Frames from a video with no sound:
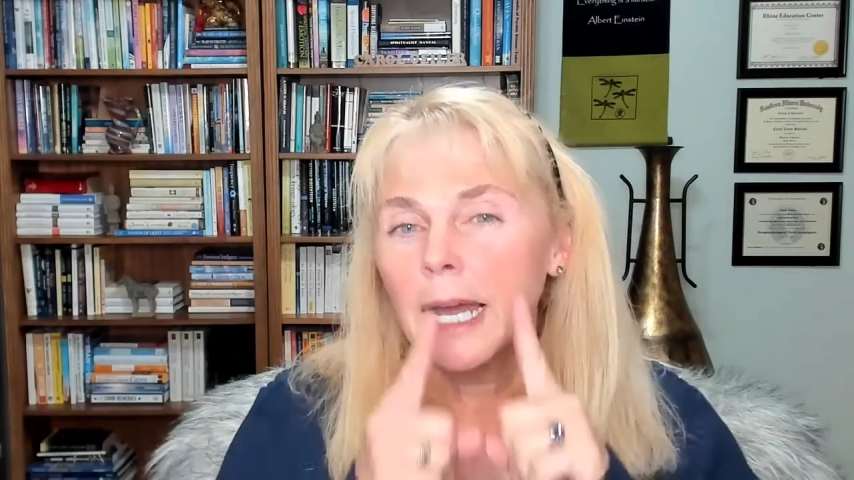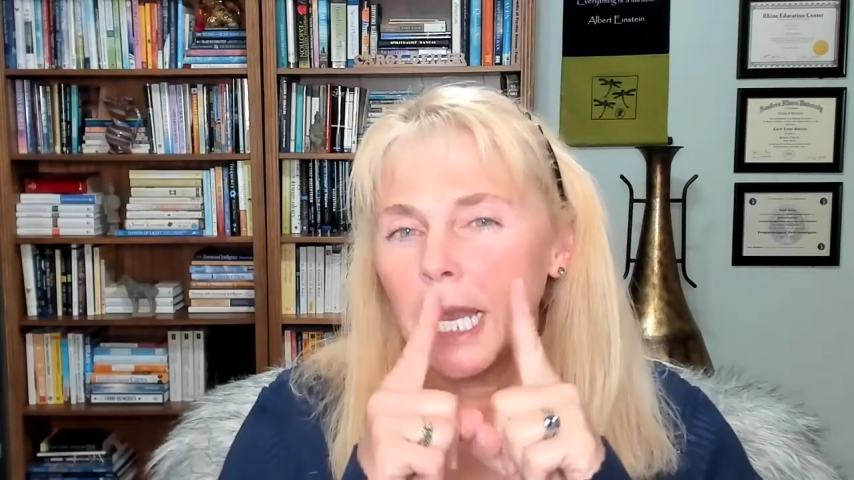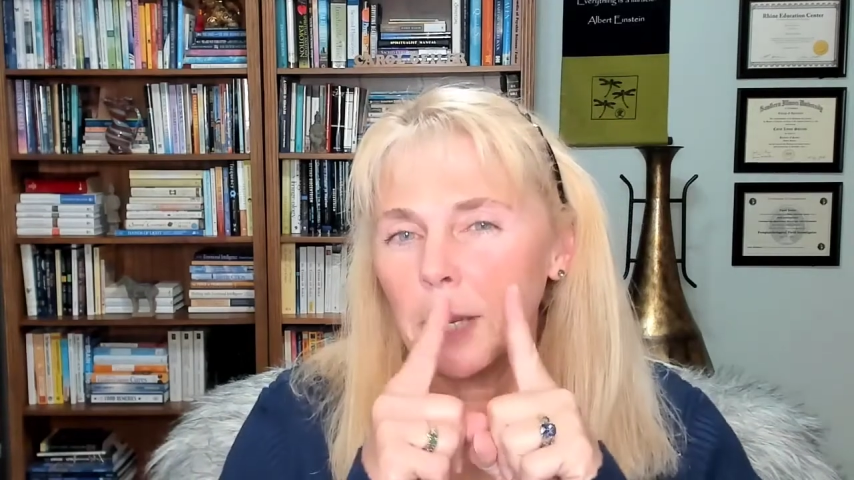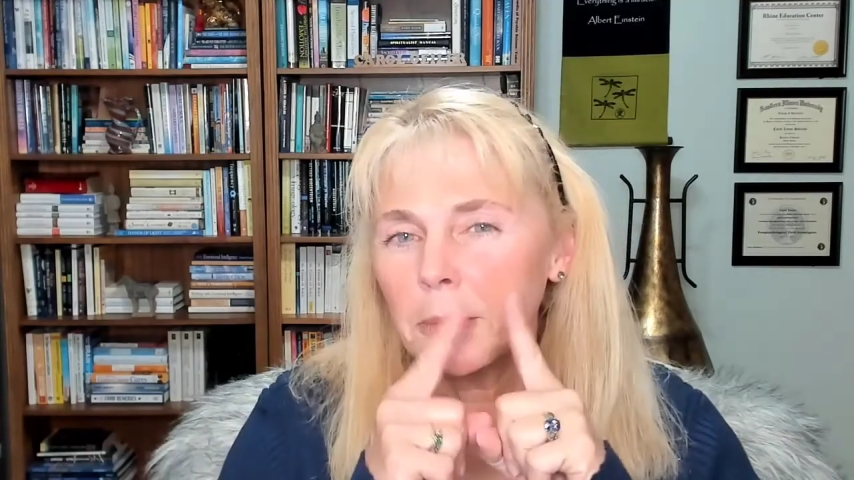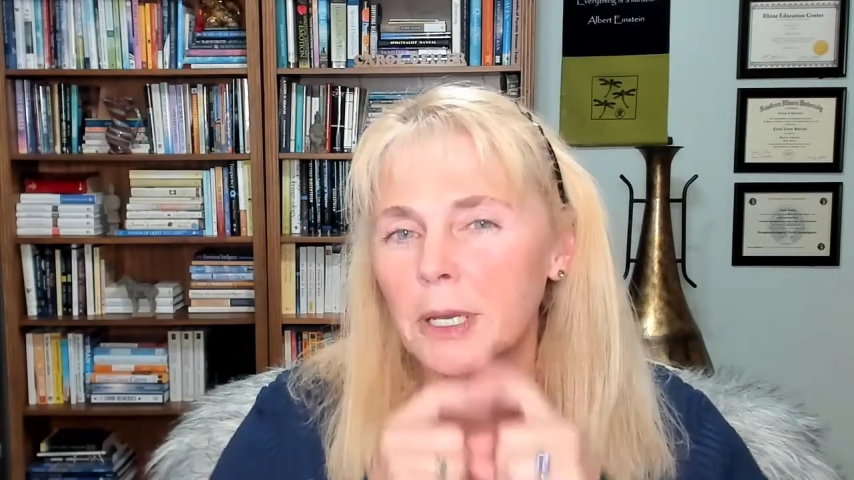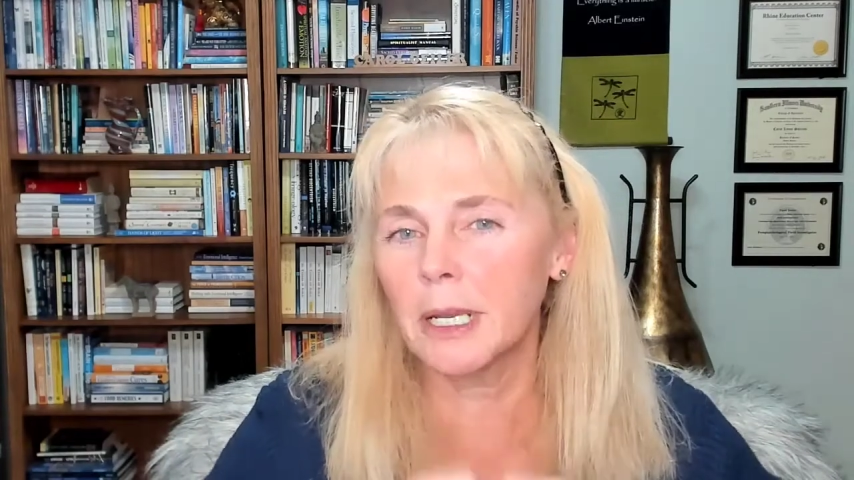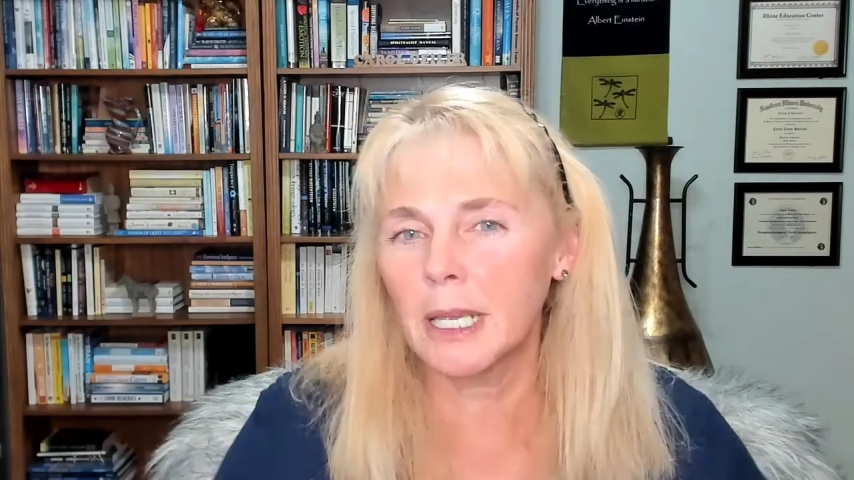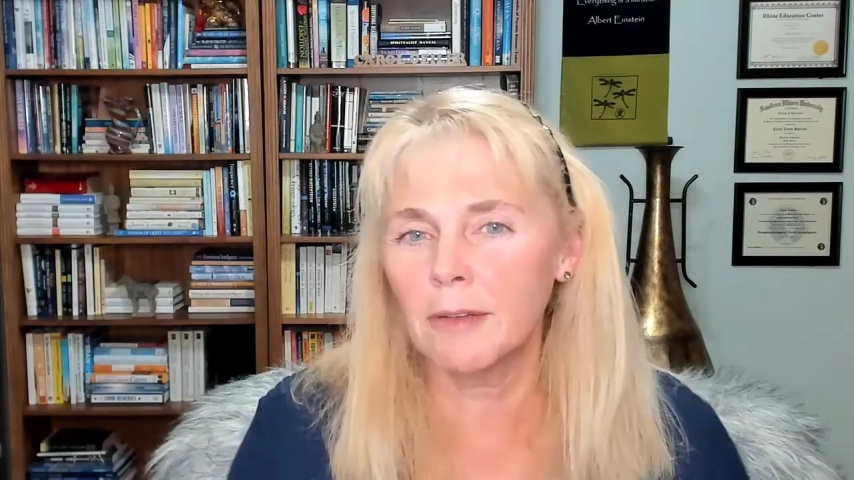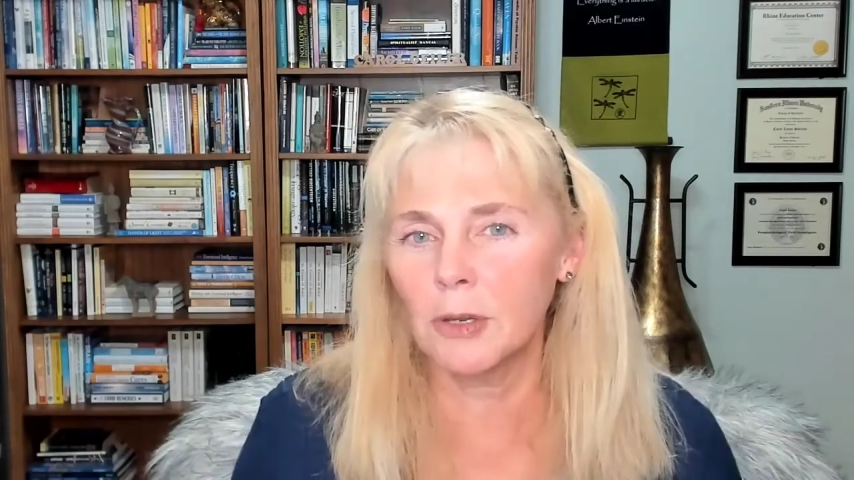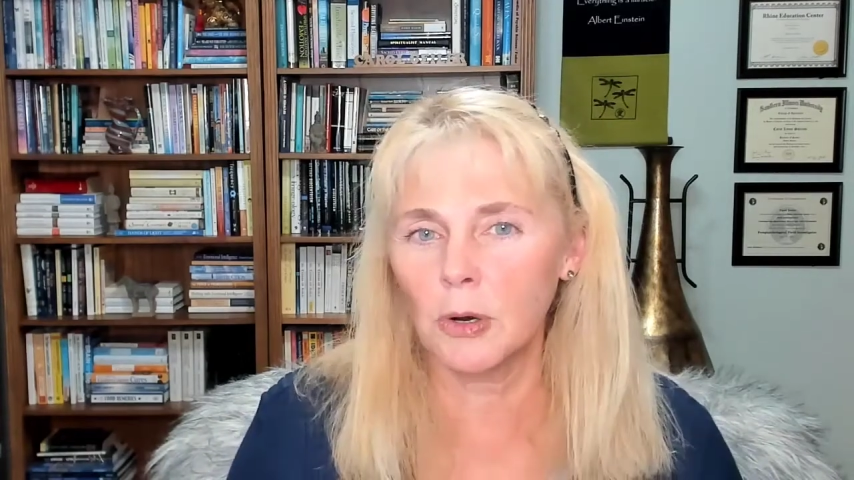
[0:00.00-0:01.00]
And I'm going to
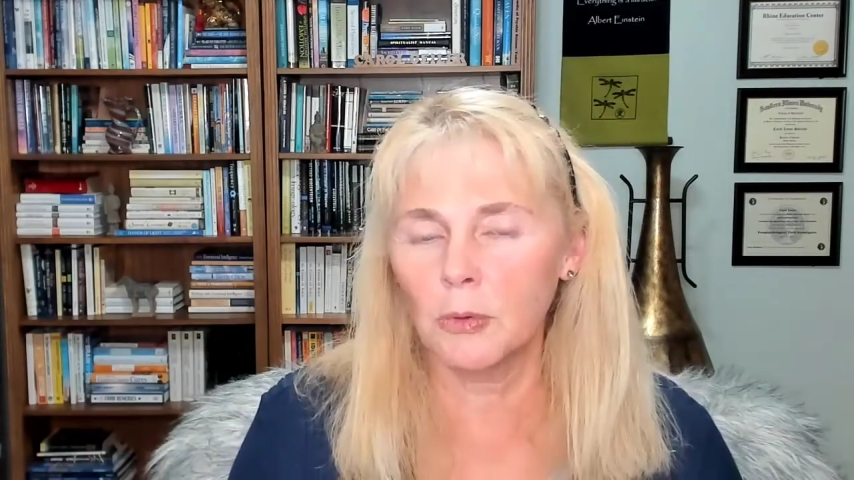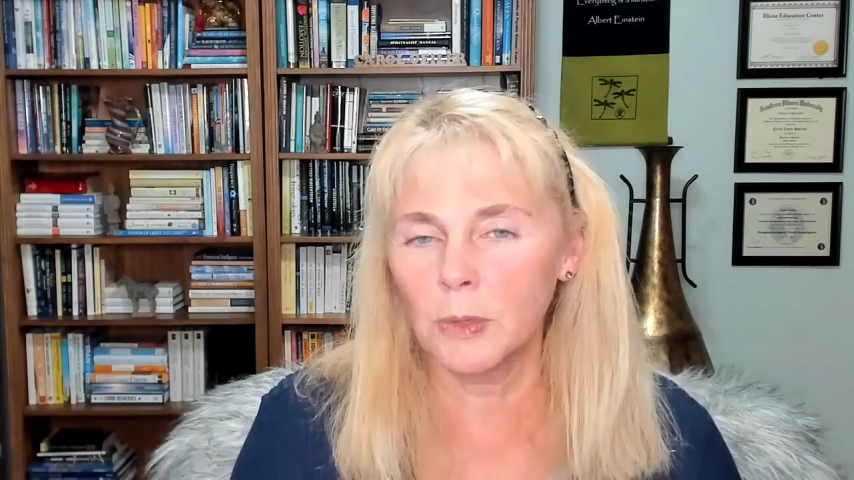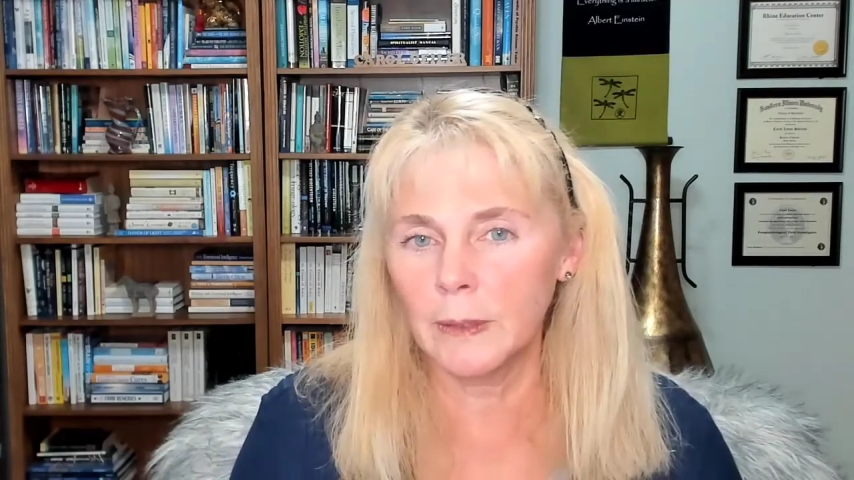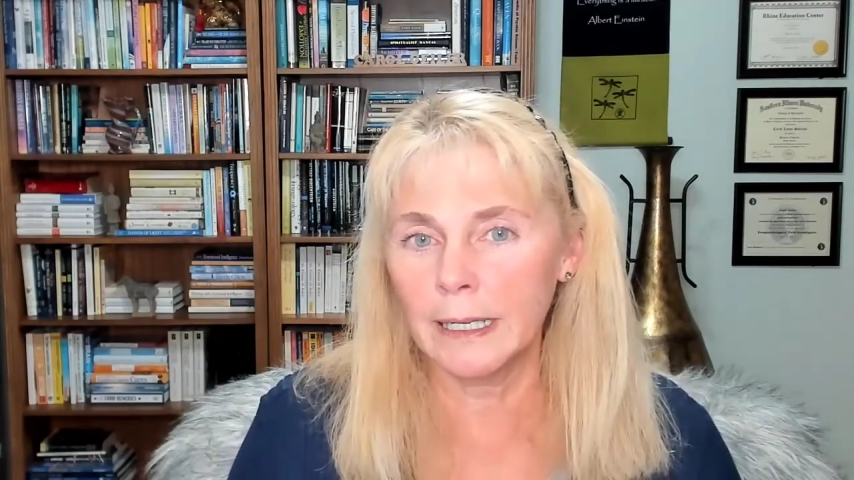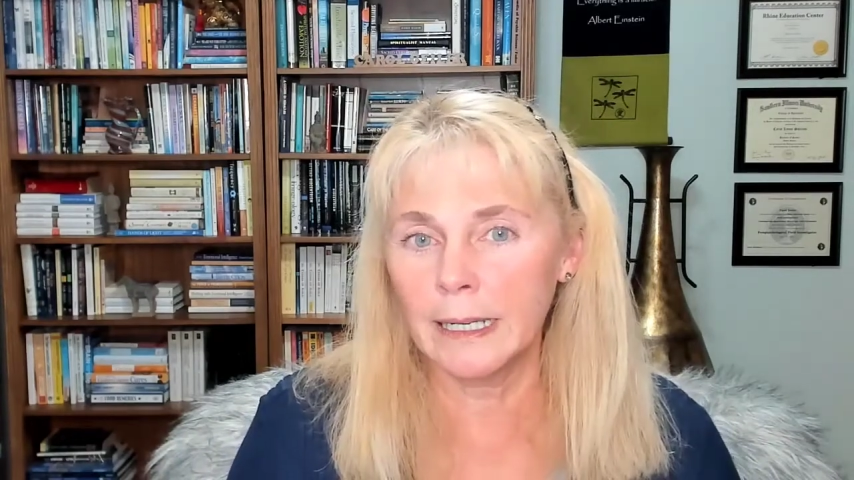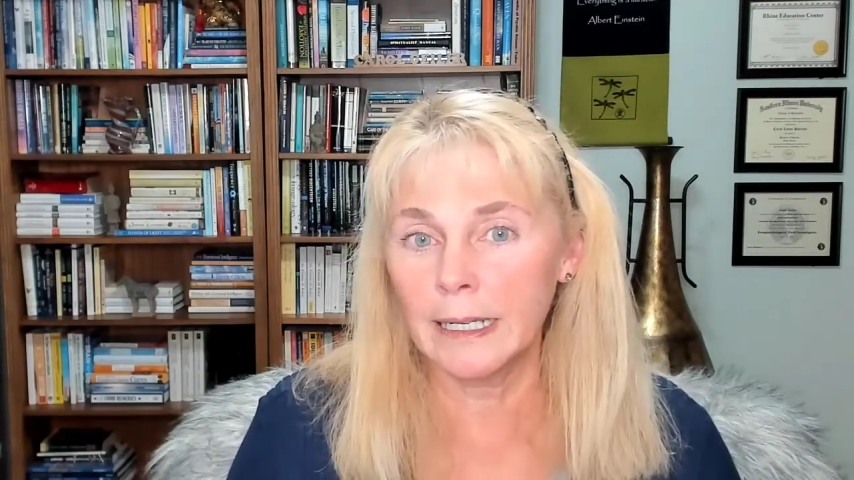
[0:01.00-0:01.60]
give you a really